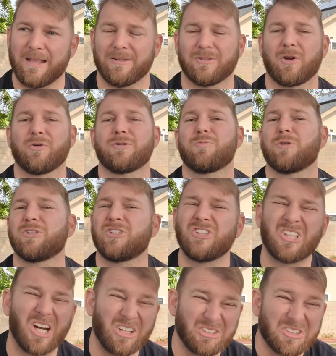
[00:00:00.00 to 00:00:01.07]
There's always more
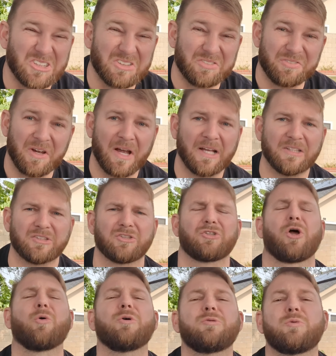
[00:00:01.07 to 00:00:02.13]
Chelsea fans. There's
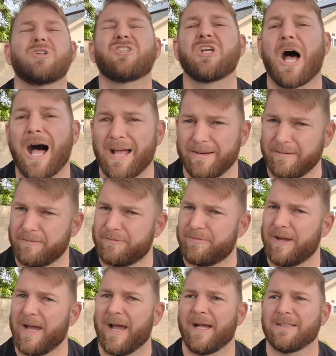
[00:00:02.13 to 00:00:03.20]
always more Tottenham
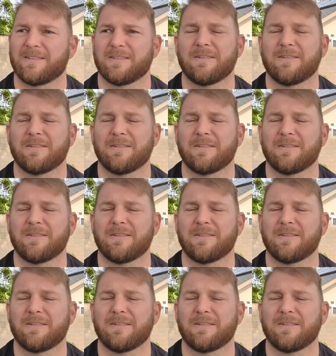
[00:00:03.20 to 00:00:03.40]
fans.